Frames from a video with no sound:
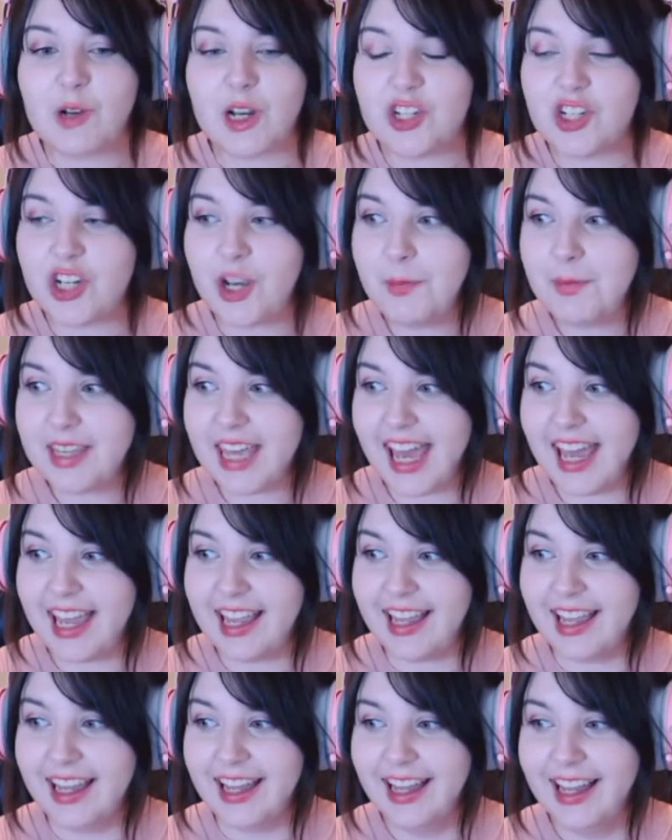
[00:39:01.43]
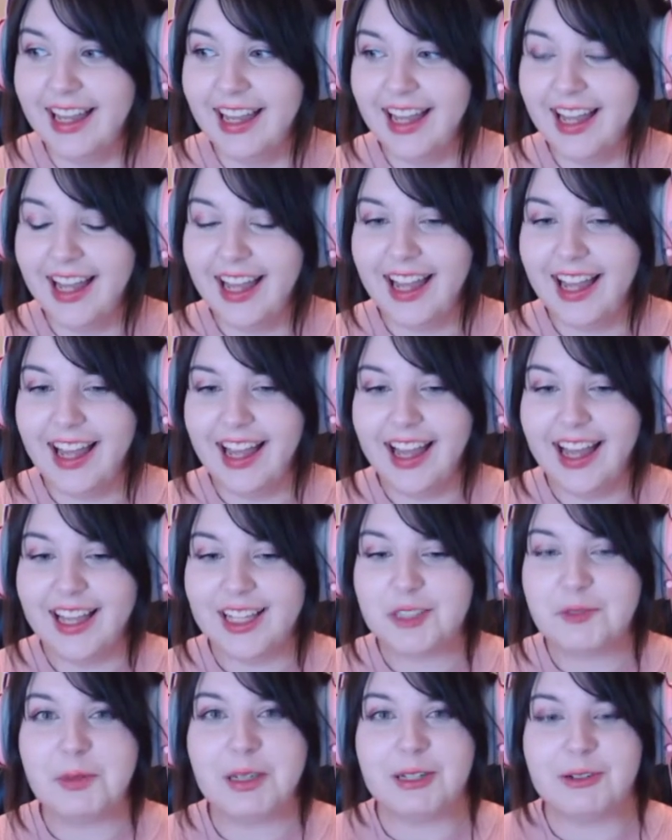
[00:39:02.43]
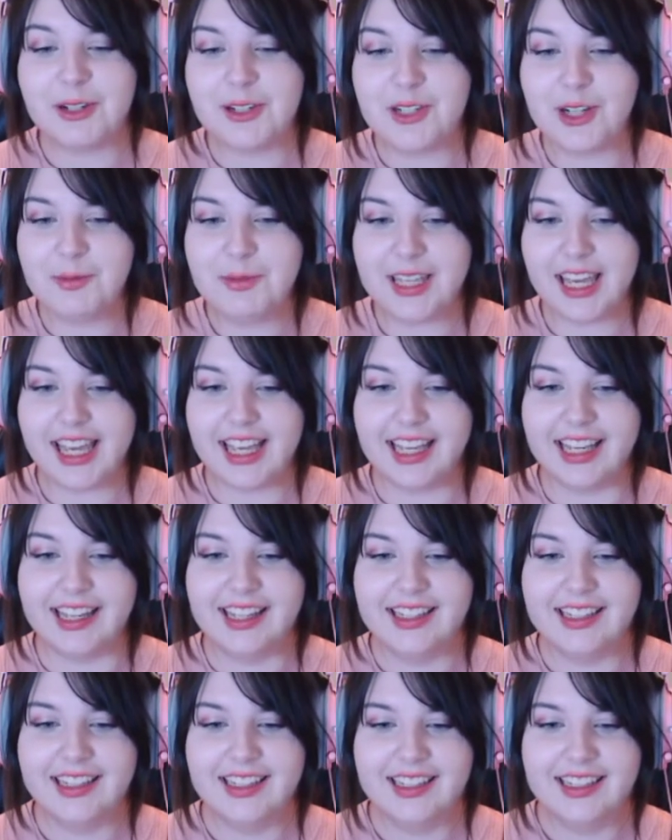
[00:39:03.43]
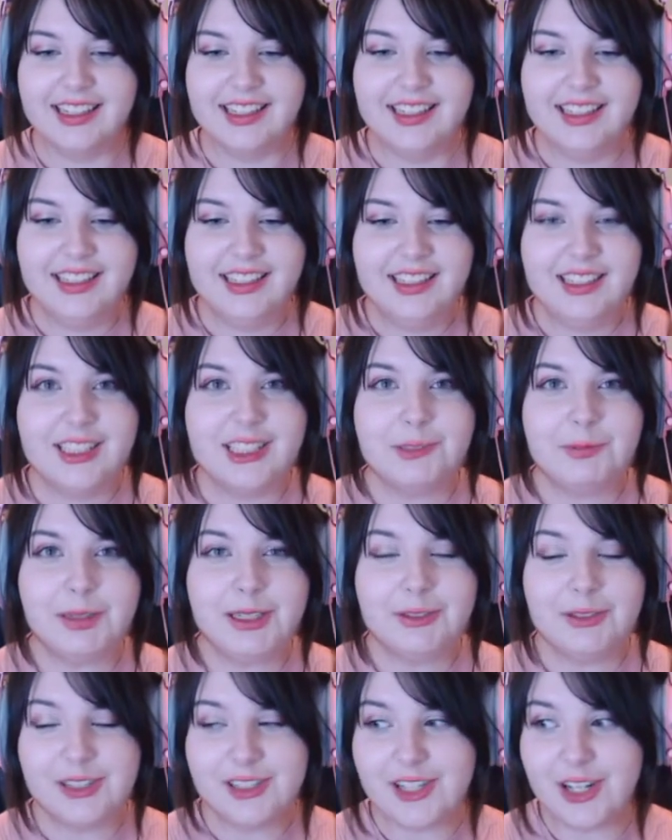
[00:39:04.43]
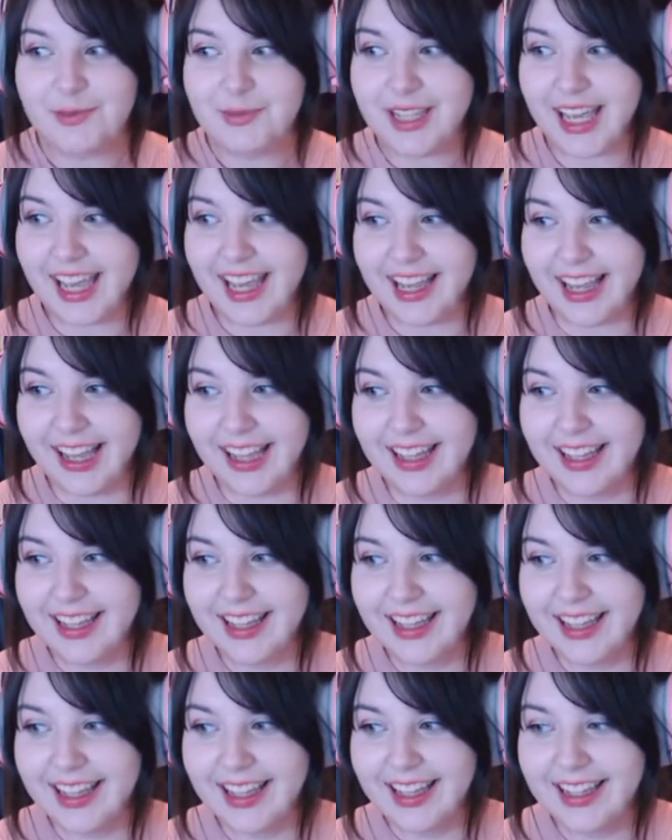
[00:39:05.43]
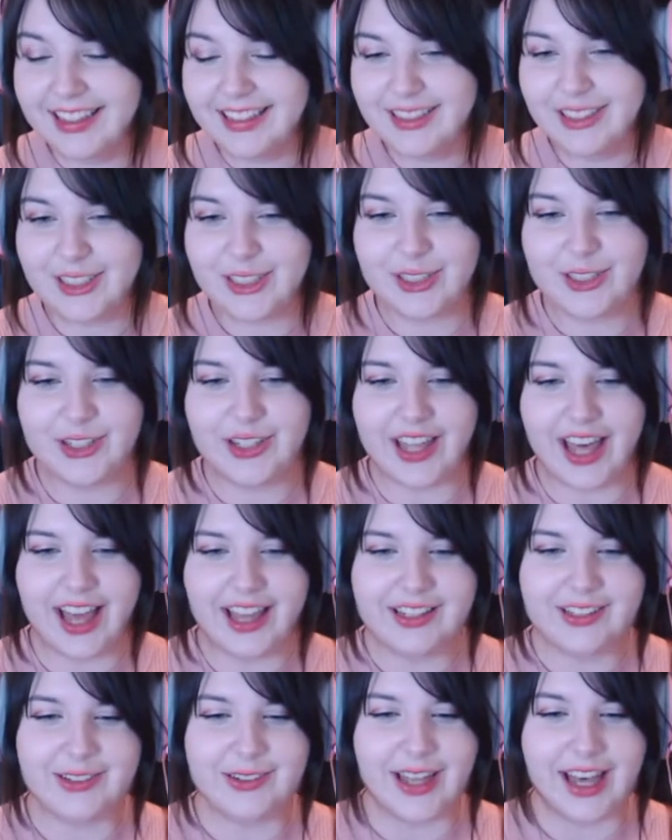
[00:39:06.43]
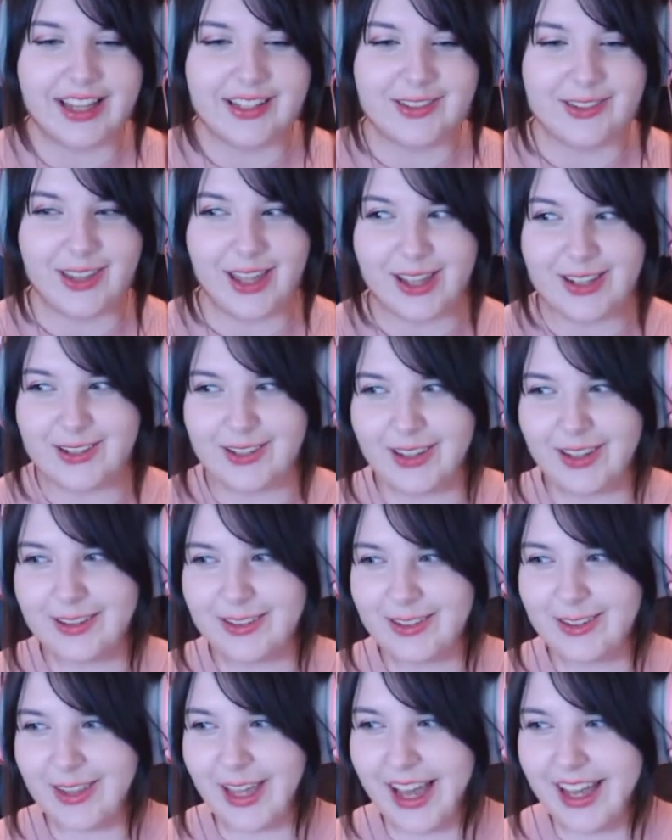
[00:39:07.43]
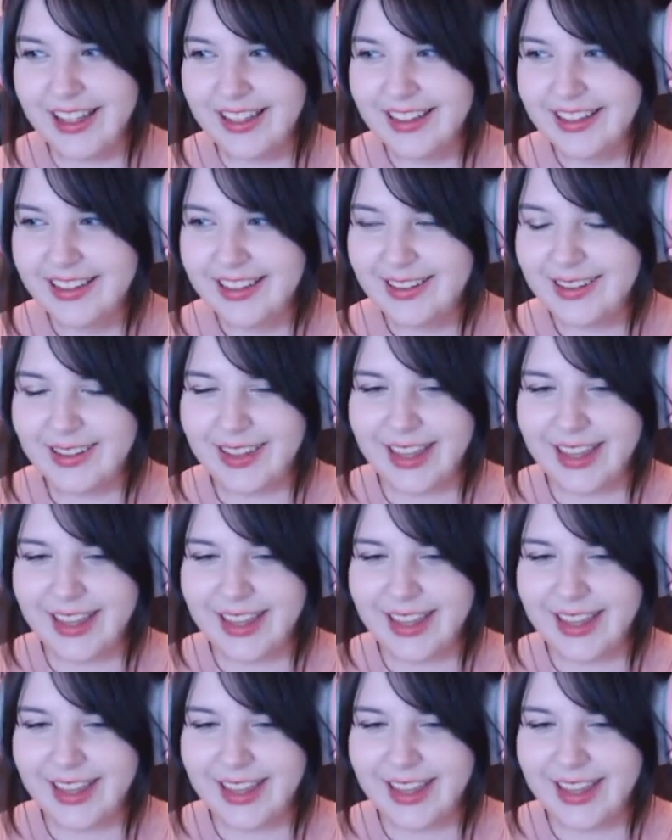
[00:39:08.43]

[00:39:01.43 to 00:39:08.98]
Jump King! Speedrun Jump King! Speedrun Jump King! You should do that, do that, do that, do that, do that, do that.